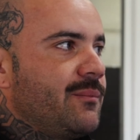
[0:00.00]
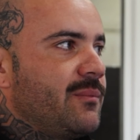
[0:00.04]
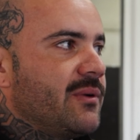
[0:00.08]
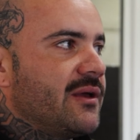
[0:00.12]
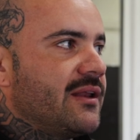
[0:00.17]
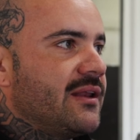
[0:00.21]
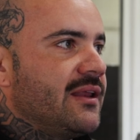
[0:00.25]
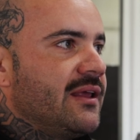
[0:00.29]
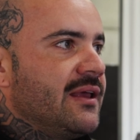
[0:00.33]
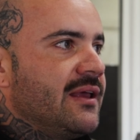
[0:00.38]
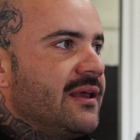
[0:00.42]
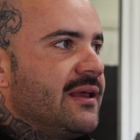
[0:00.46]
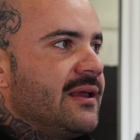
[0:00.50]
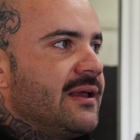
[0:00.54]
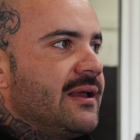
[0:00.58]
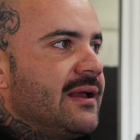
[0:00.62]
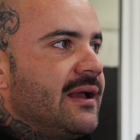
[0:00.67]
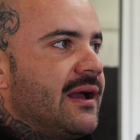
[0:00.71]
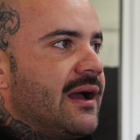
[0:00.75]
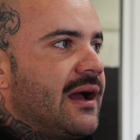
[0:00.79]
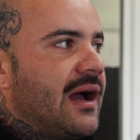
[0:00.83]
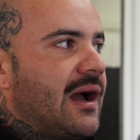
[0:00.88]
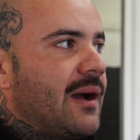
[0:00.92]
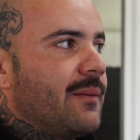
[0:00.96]
but
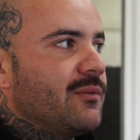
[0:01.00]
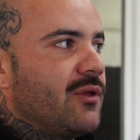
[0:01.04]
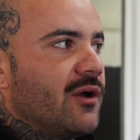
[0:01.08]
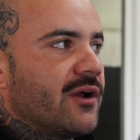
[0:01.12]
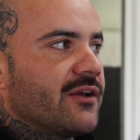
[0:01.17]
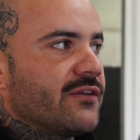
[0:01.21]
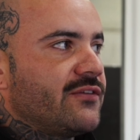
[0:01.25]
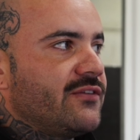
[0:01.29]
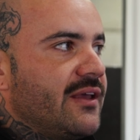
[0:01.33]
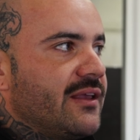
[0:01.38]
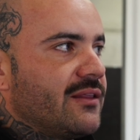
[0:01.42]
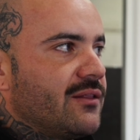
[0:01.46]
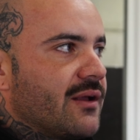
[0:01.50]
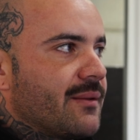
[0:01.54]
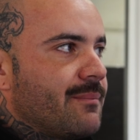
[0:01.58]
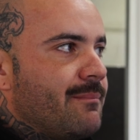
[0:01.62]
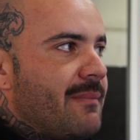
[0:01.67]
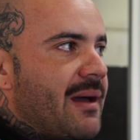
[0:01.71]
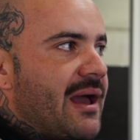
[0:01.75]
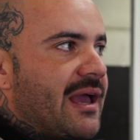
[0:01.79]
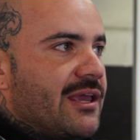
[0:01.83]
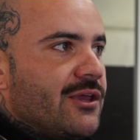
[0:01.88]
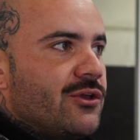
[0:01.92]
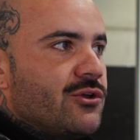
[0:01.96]
like I said, like
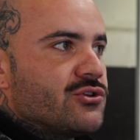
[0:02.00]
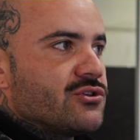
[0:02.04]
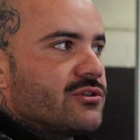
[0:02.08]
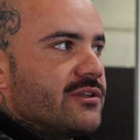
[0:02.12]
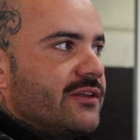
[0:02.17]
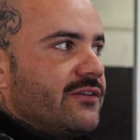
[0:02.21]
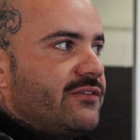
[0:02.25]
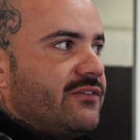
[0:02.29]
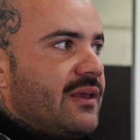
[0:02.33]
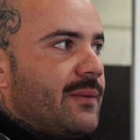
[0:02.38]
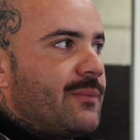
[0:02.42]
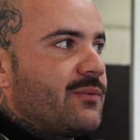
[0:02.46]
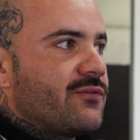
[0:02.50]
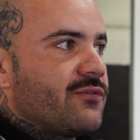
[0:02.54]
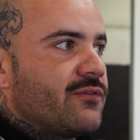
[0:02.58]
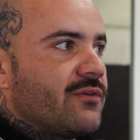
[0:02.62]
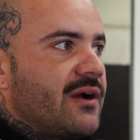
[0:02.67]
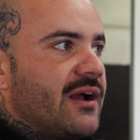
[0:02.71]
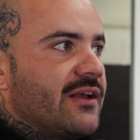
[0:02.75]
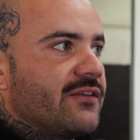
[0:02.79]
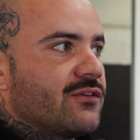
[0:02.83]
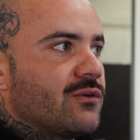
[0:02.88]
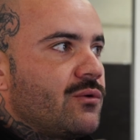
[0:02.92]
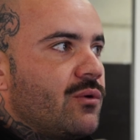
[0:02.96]
May usually dips for
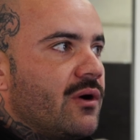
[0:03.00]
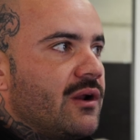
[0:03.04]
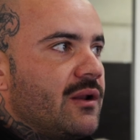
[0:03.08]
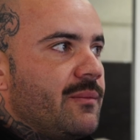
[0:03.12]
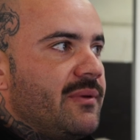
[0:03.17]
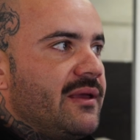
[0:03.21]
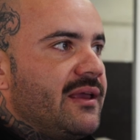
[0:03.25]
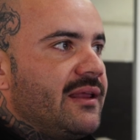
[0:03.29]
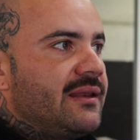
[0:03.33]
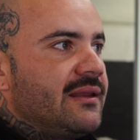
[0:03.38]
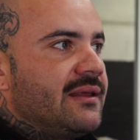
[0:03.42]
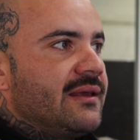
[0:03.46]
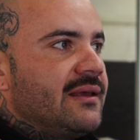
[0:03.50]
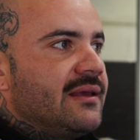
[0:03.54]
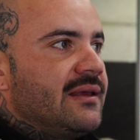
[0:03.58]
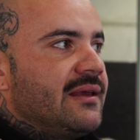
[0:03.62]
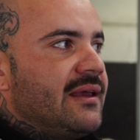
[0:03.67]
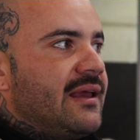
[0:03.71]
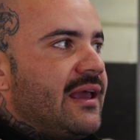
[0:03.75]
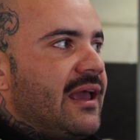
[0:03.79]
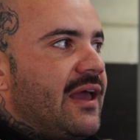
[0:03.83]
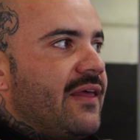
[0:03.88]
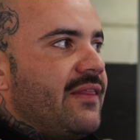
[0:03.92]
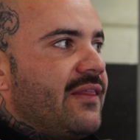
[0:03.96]
us quite a bit,
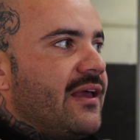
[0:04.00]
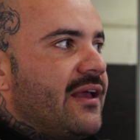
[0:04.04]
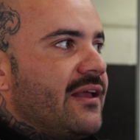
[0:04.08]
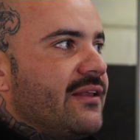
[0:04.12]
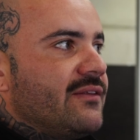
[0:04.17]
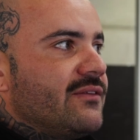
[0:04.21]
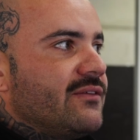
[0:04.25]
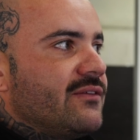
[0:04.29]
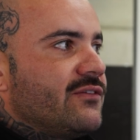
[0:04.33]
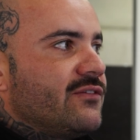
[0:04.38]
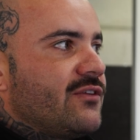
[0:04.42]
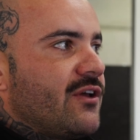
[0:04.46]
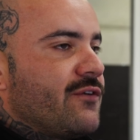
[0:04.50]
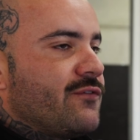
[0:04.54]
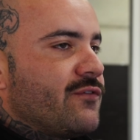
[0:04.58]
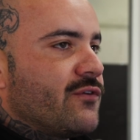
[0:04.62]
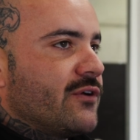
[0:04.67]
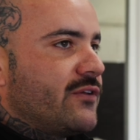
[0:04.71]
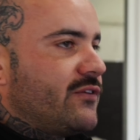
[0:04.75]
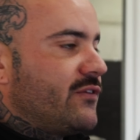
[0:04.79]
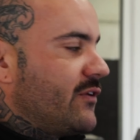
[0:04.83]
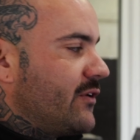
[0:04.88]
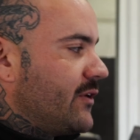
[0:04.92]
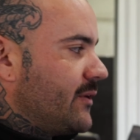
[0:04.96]
and then so for
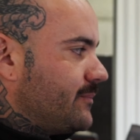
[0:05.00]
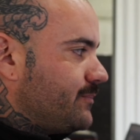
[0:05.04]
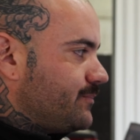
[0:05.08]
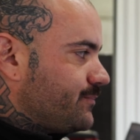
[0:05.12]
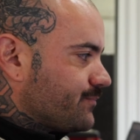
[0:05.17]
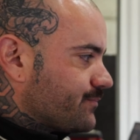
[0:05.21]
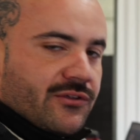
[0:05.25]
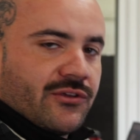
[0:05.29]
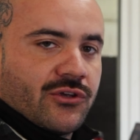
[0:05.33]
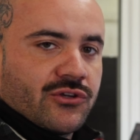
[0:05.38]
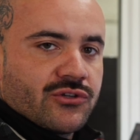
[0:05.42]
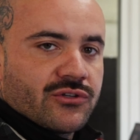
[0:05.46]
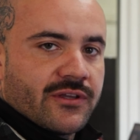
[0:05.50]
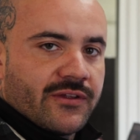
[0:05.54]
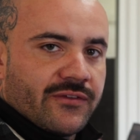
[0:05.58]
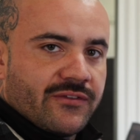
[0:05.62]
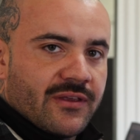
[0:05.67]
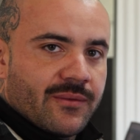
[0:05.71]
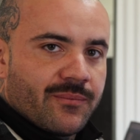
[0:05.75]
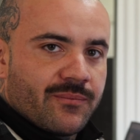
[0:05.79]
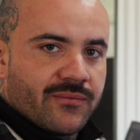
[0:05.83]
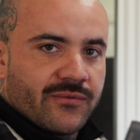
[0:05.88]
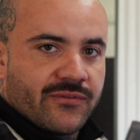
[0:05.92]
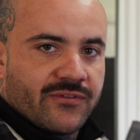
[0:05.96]
it to usually
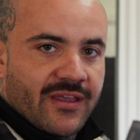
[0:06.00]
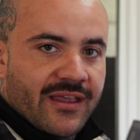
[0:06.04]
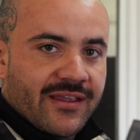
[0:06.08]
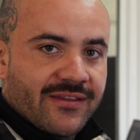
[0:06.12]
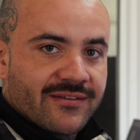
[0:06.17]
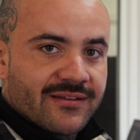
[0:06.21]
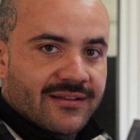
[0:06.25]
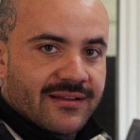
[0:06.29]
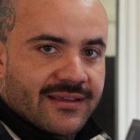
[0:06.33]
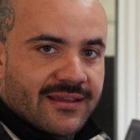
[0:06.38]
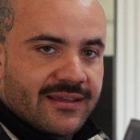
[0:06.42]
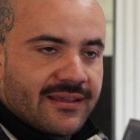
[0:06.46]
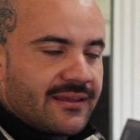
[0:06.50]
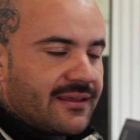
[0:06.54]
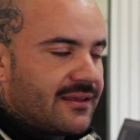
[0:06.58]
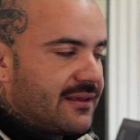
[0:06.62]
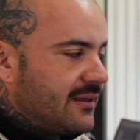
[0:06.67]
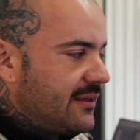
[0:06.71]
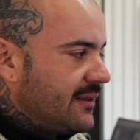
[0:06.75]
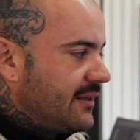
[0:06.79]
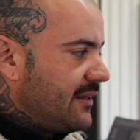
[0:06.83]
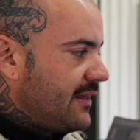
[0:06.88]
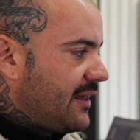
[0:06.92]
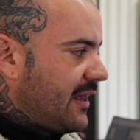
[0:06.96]
dip seasonally
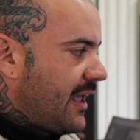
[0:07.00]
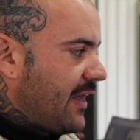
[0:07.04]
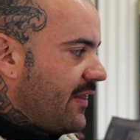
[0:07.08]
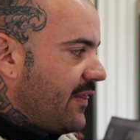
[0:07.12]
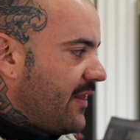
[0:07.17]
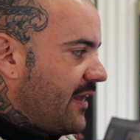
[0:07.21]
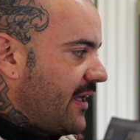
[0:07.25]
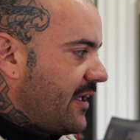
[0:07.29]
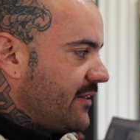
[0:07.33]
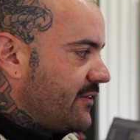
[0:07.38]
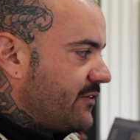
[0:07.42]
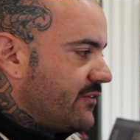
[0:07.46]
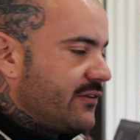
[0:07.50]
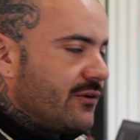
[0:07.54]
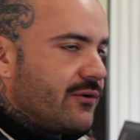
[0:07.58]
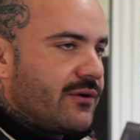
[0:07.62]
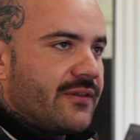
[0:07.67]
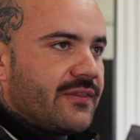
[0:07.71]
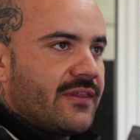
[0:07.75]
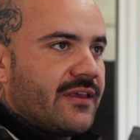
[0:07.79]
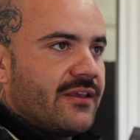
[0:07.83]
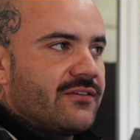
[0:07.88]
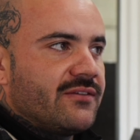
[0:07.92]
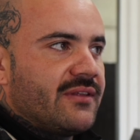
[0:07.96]
and then still
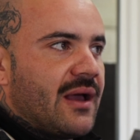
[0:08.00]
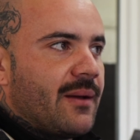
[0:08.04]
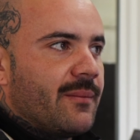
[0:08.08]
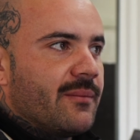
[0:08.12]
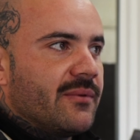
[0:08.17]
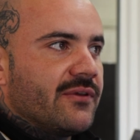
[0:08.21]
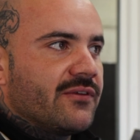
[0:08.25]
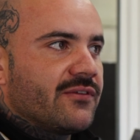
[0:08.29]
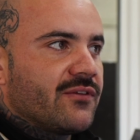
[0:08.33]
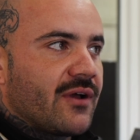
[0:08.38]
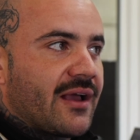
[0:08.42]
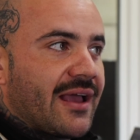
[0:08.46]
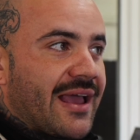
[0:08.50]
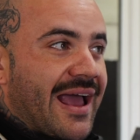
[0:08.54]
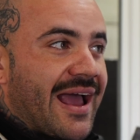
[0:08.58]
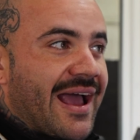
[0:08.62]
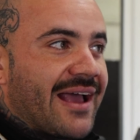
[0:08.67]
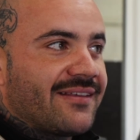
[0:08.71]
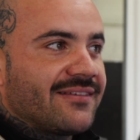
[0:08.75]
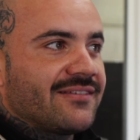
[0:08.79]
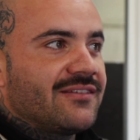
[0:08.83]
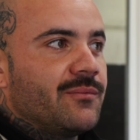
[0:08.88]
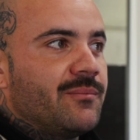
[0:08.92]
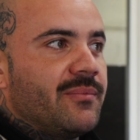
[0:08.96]
hit these numbers, like, it
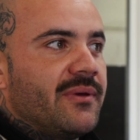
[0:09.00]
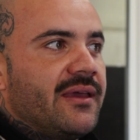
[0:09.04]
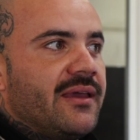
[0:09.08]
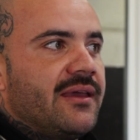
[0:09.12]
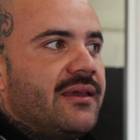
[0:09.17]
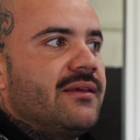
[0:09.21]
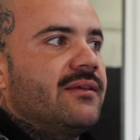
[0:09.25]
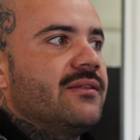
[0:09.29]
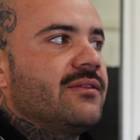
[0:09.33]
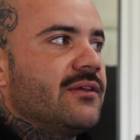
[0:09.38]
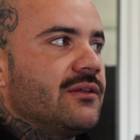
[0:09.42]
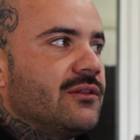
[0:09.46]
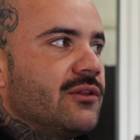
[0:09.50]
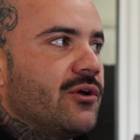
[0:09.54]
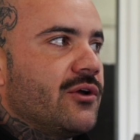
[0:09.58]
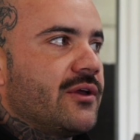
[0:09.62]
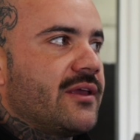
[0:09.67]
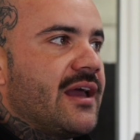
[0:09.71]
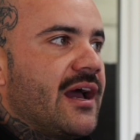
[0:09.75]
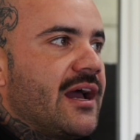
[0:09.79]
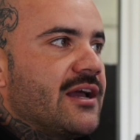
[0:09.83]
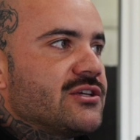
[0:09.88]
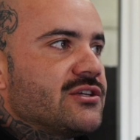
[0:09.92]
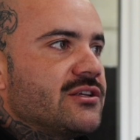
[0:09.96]
has to be the
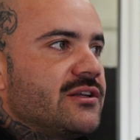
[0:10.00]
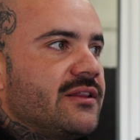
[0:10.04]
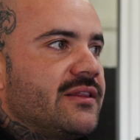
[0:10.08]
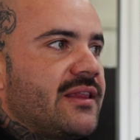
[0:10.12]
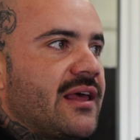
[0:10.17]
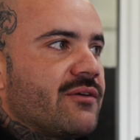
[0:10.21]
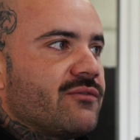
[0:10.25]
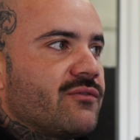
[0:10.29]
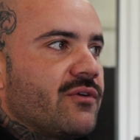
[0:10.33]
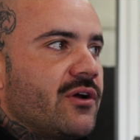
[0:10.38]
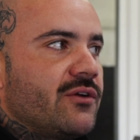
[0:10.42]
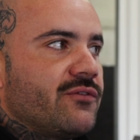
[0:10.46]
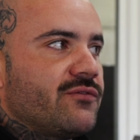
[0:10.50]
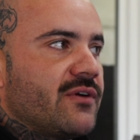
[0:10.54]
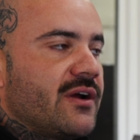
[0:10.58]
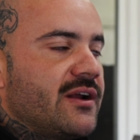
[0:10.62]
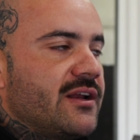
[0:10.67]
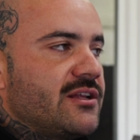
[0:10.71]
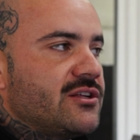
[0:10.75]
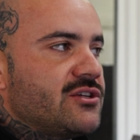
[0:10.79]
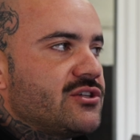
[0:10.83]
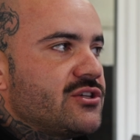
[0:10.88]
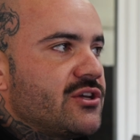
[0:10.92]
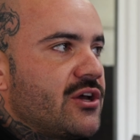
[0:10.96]
location and that road
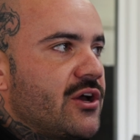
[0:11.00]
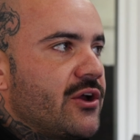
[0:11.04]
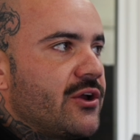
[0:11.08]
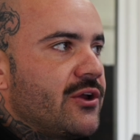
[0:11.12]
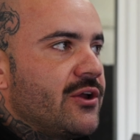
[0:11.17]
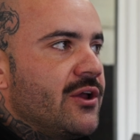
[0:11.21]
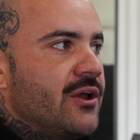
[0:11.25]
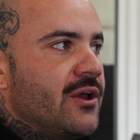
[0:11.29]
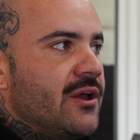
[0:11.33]
frontage. So